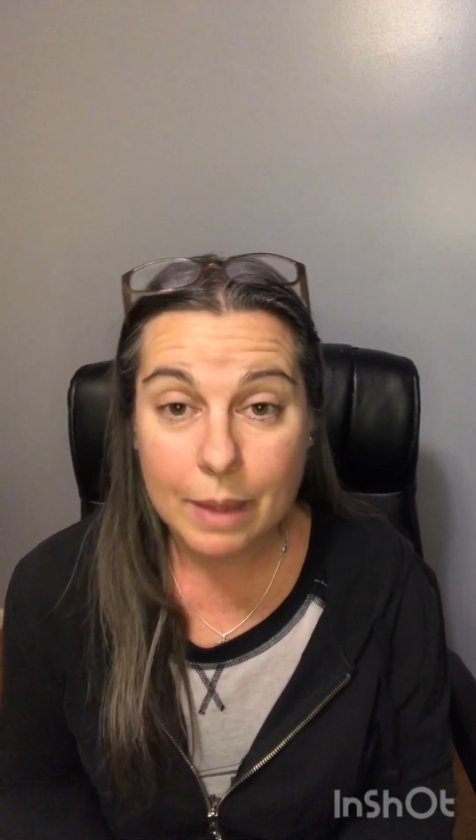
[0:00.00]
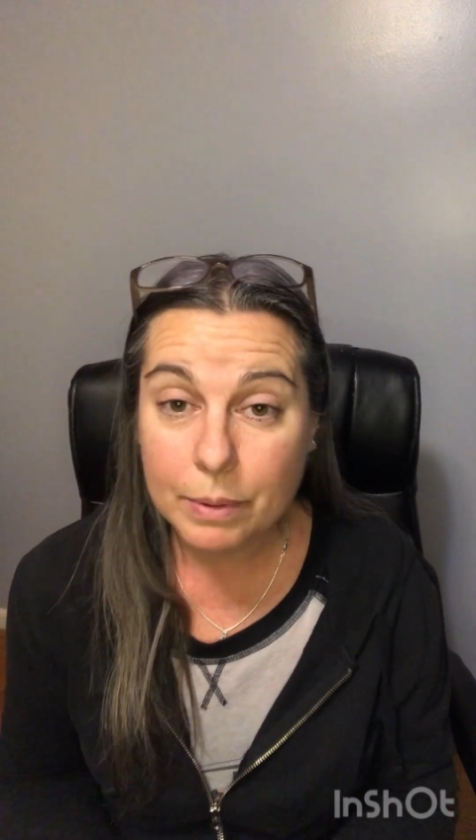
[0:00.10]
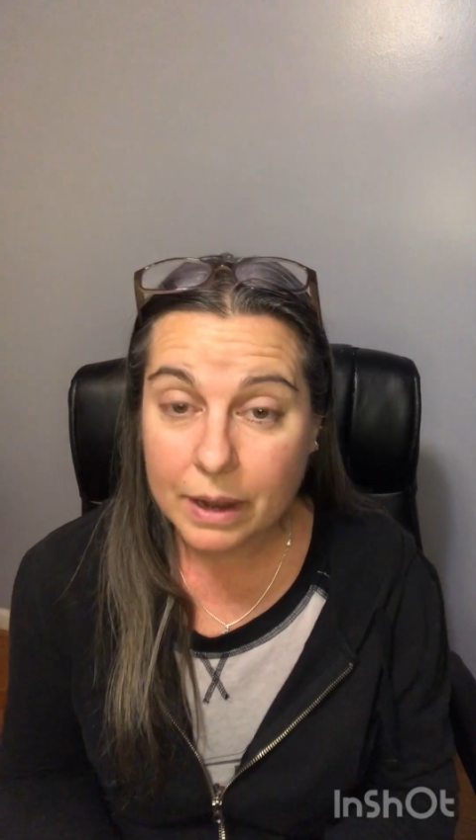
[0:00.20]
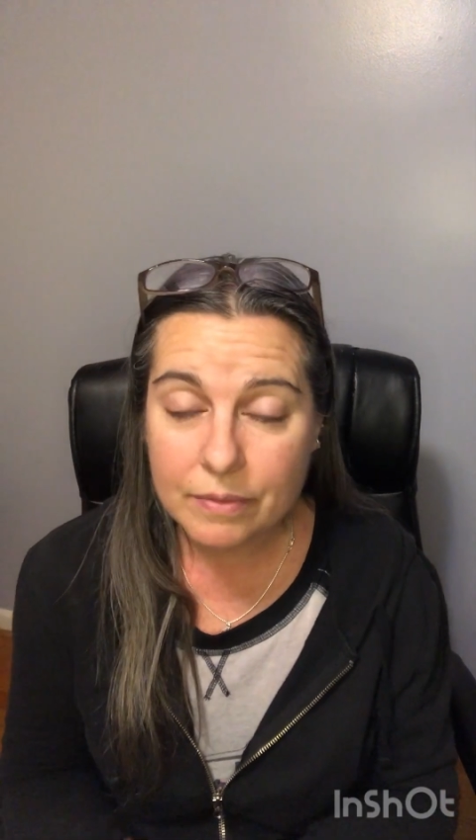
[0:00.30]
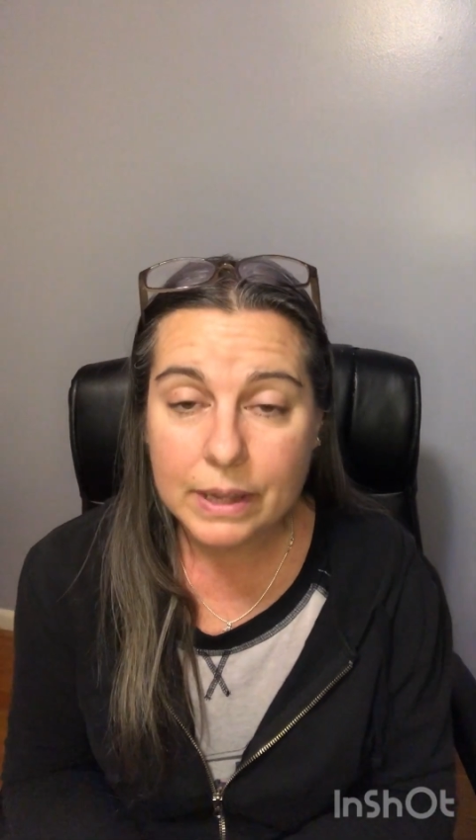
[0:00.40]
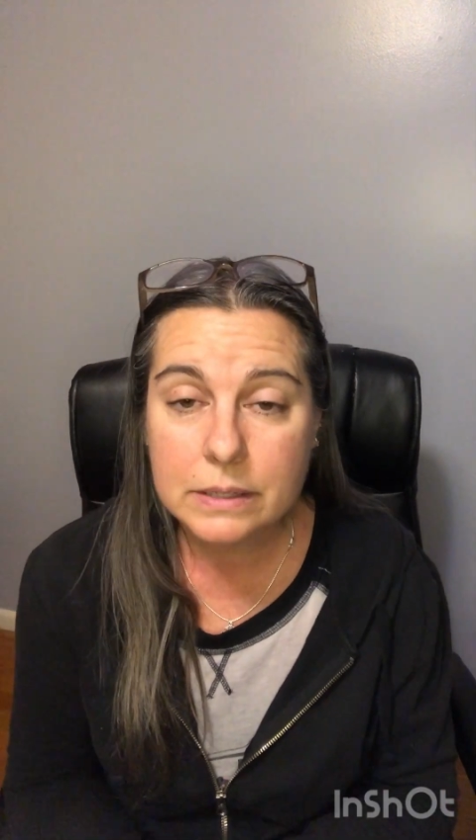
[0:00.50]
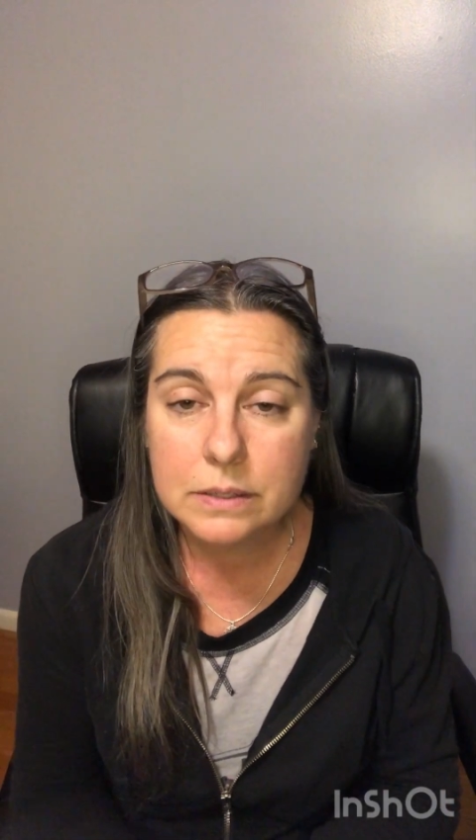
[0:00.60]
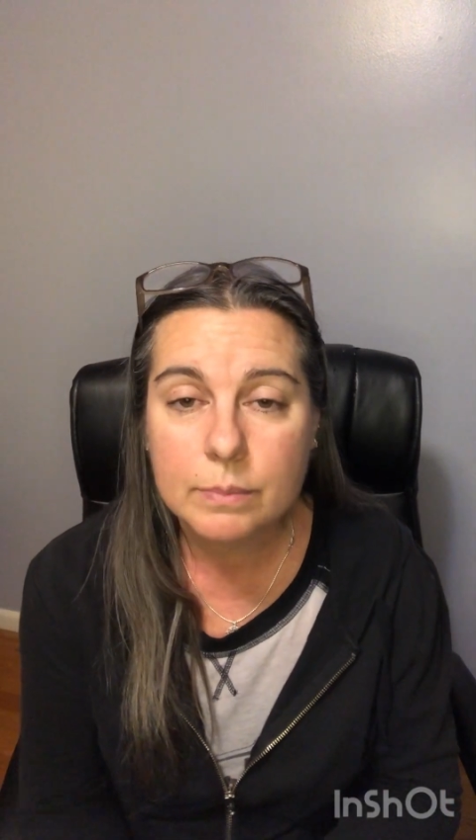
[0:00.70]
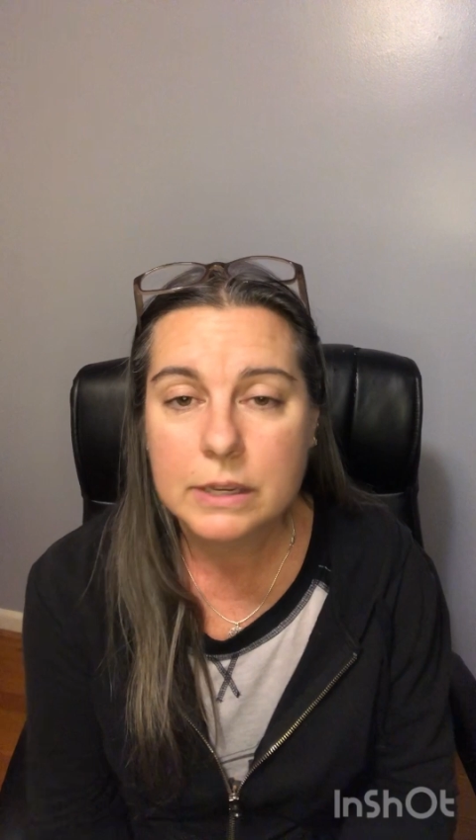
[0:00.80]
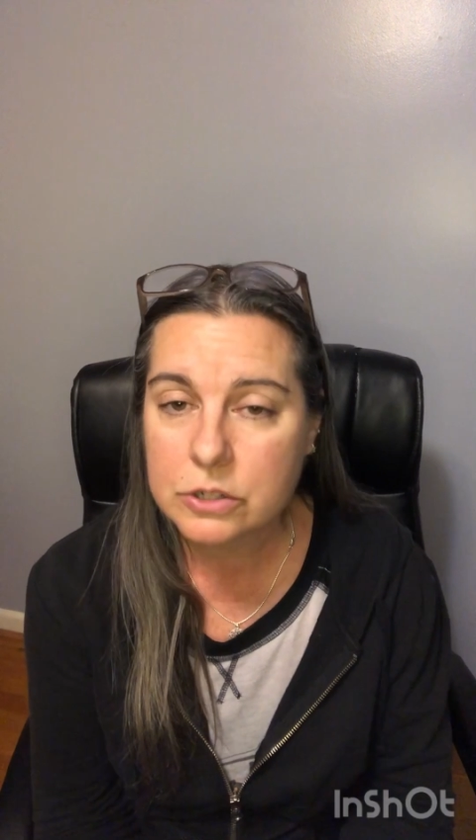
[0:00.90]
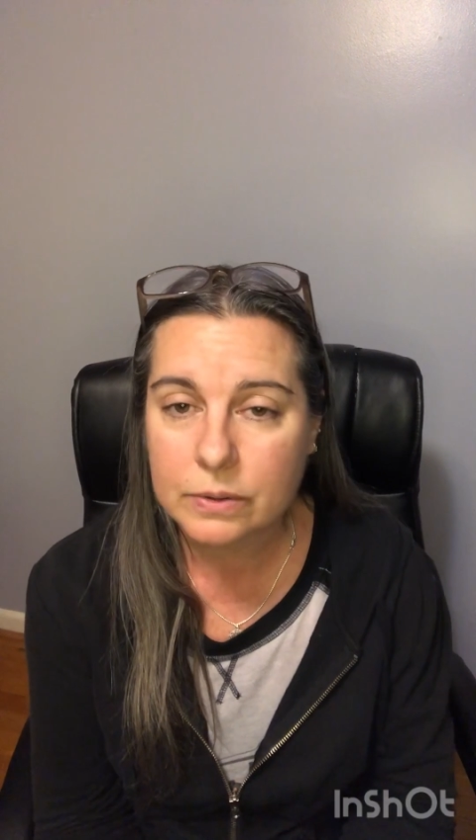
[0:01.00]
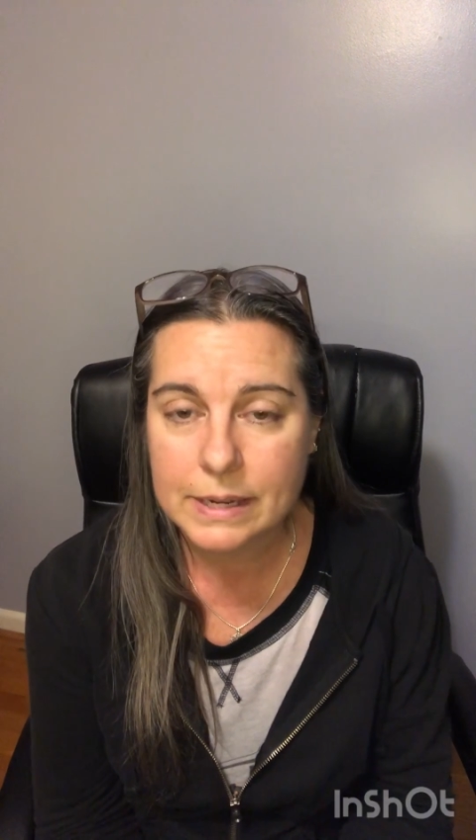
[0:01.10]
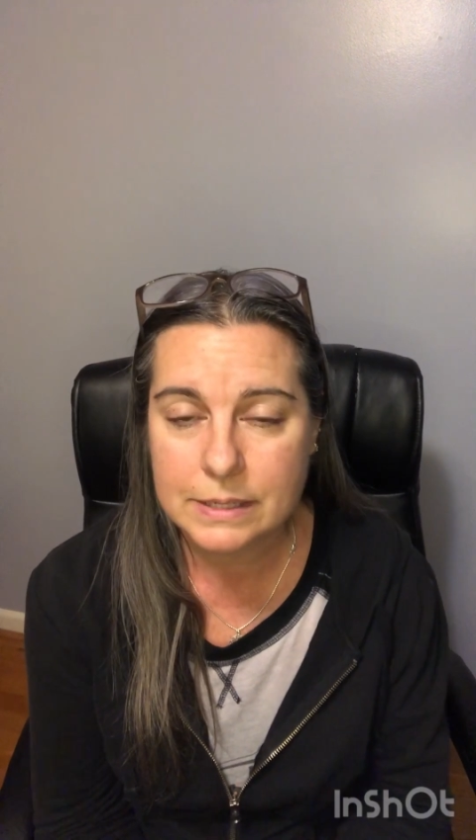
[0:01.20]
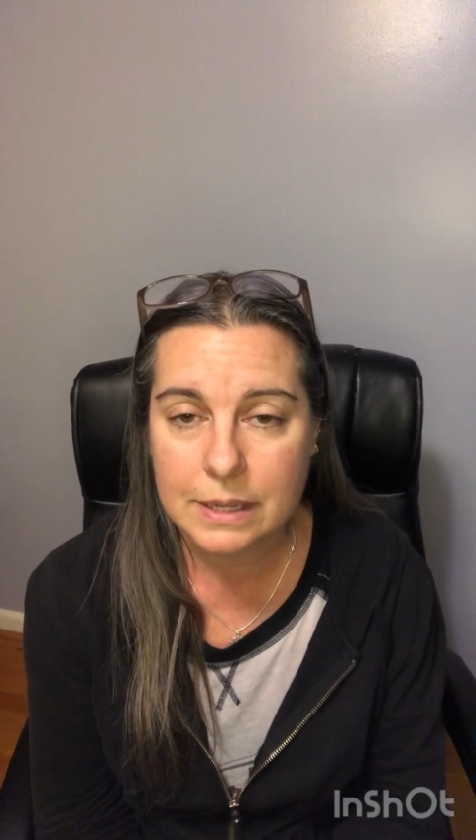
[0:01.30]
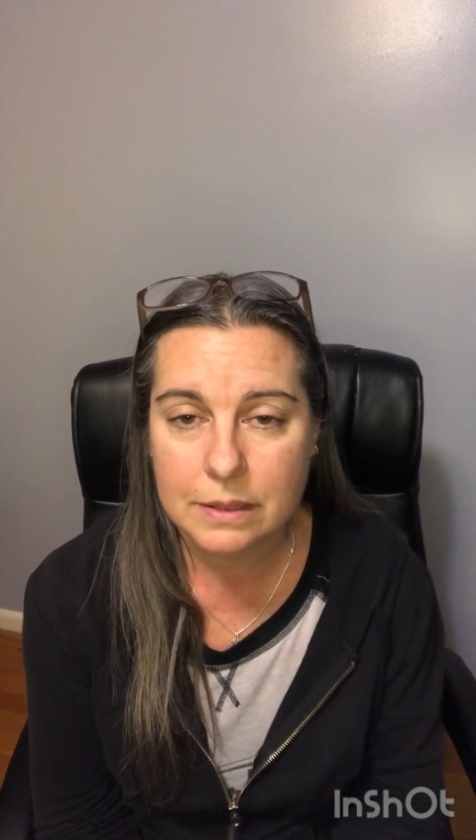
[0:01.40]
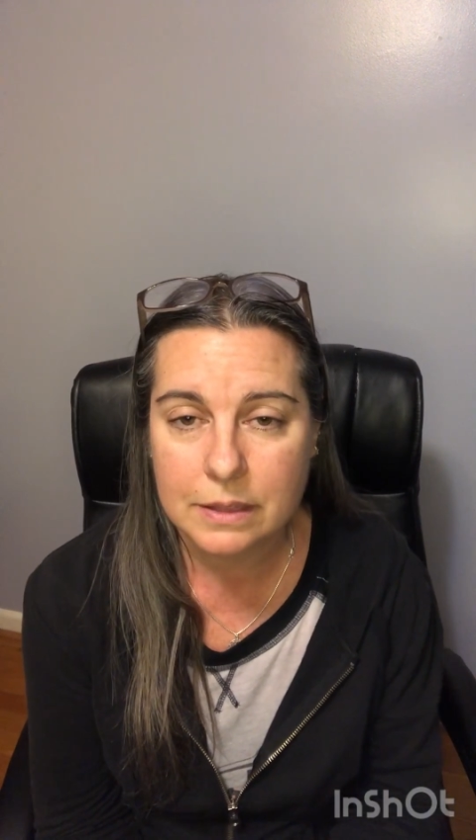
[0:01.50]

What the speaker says: But I found some interesting